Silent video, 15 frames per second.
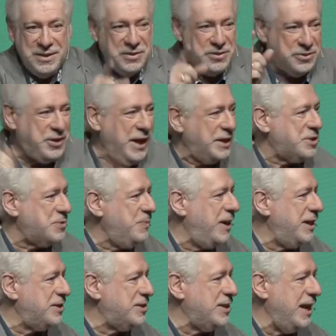That's
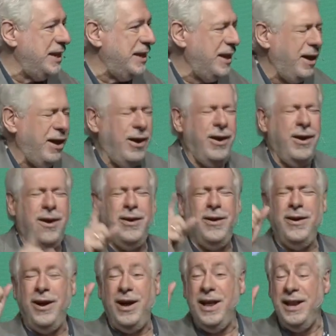my son.
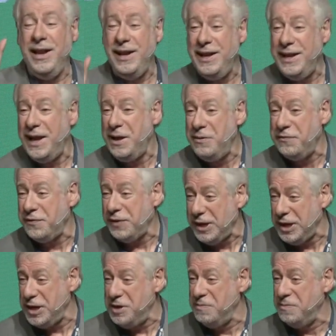Oh, I love
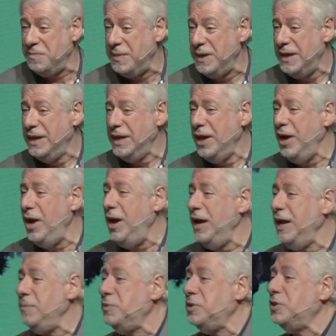him. I
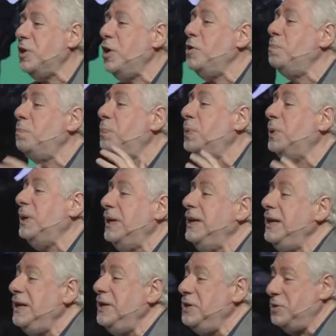am so
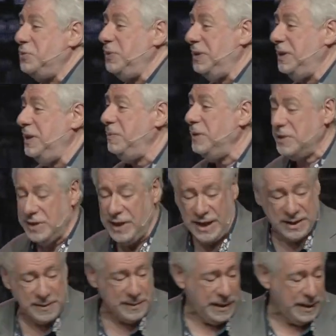pleased with him. It's
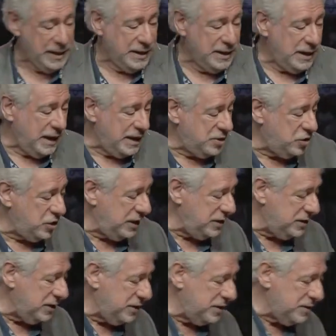like as
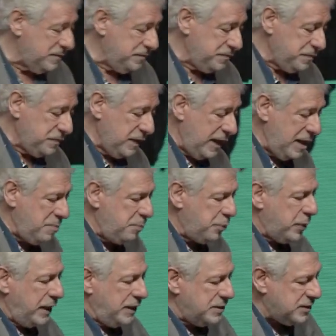Jesus
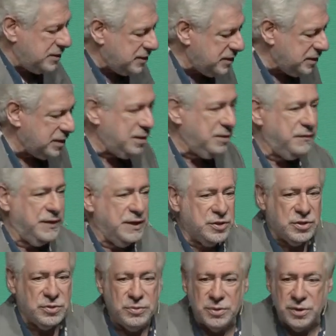embraces the
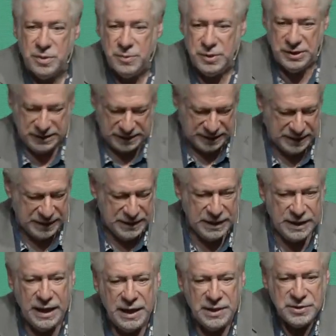confessional community,
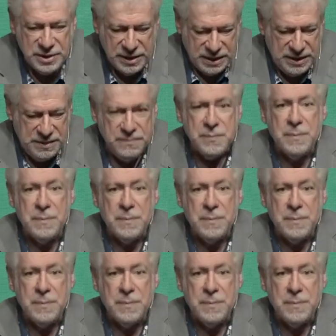as he